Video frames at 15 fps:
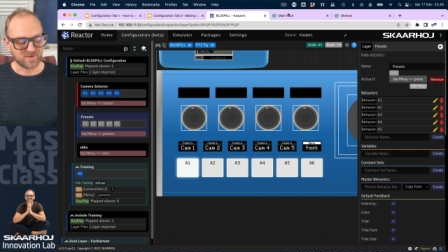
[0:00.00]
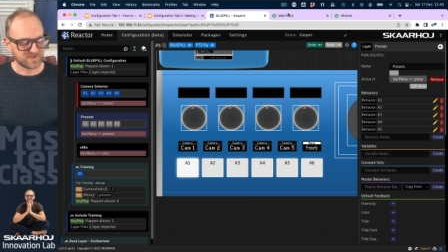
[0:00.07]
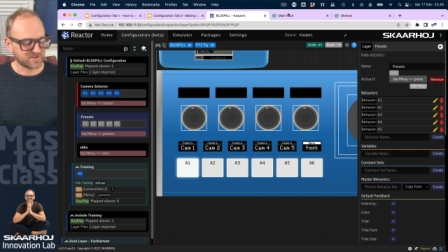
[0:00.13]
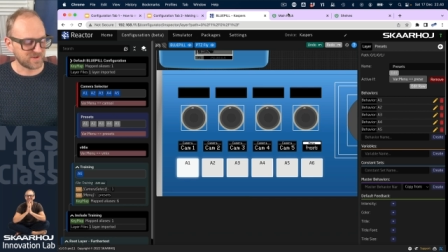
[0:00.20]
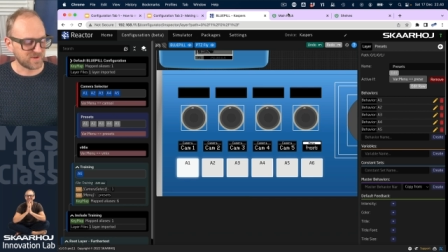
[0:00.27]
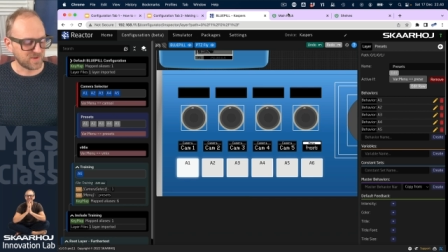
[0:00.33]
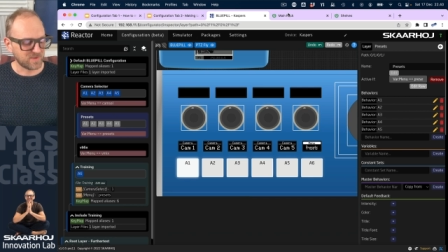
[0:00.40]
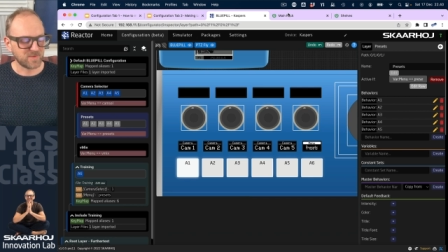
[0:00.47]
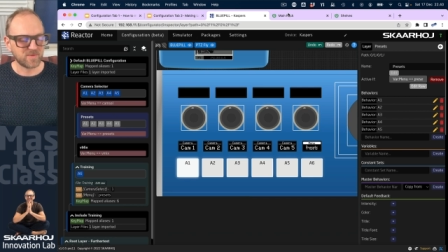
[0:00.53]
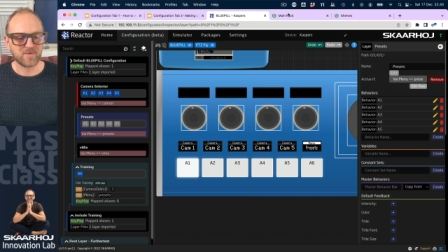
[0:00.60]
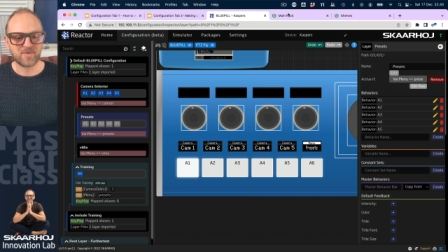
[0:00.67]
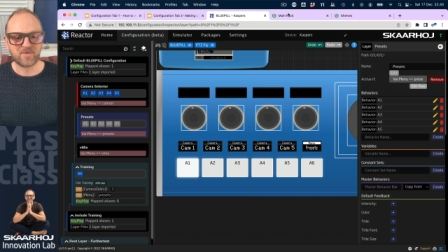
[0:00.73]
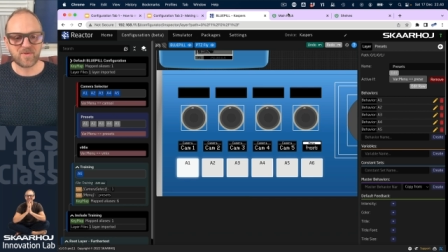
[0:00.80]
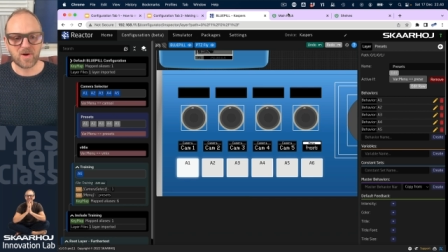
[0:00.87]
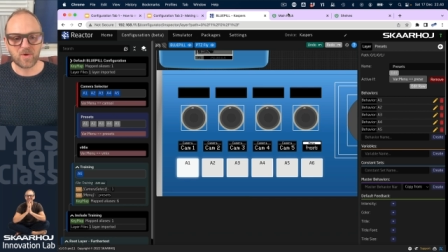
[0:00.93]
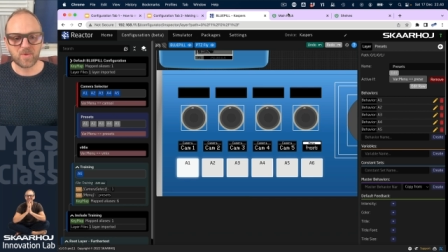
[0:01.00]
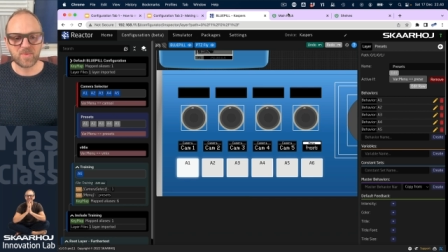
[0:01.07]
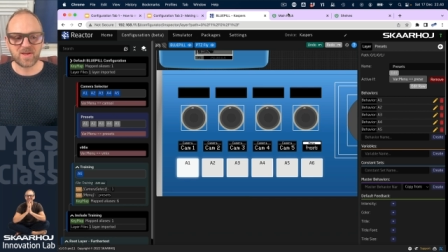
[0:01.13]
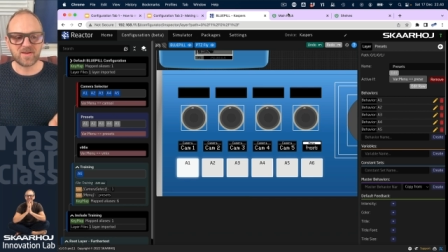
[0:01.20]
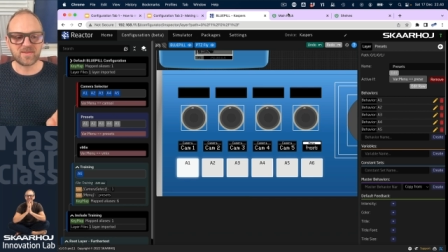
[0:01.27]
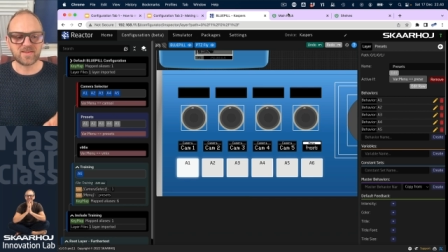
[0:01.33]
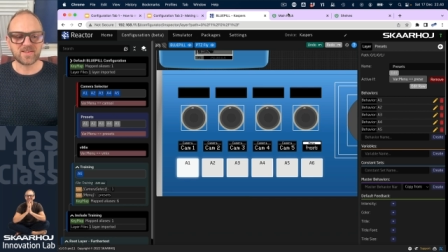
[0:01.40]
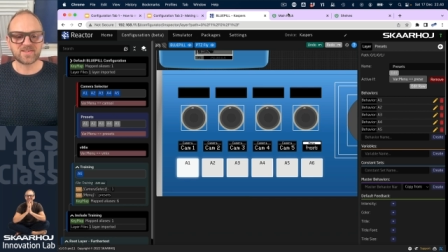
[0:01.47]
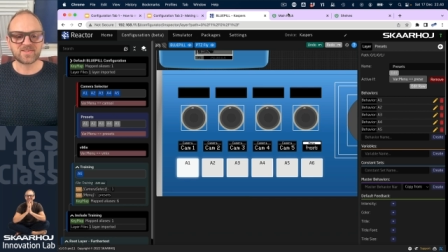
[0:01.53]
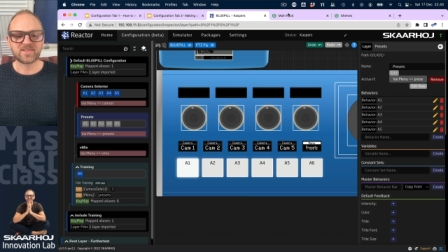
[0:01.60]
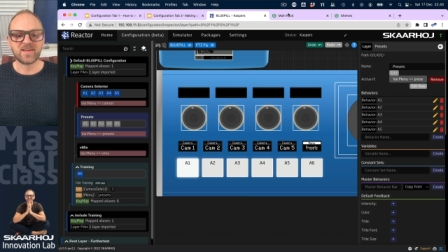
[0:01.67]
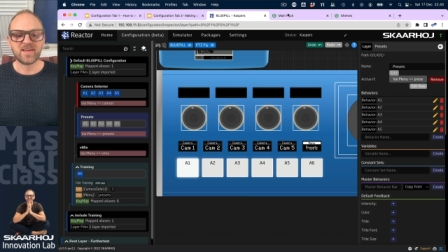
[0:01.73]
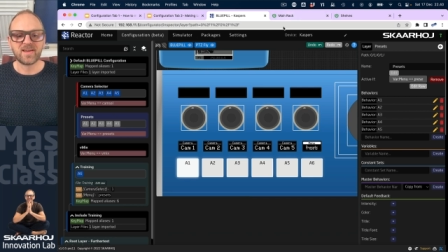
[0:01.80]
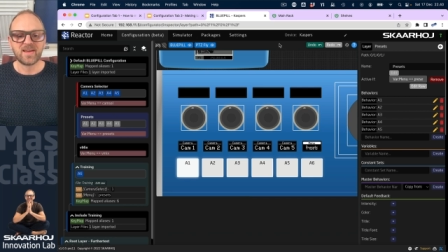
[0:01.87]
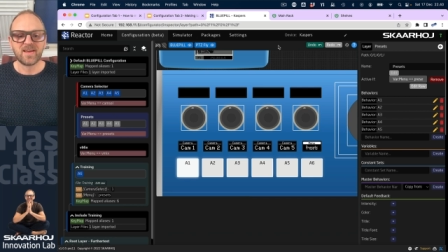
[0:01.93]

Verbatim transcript: So follow me on this.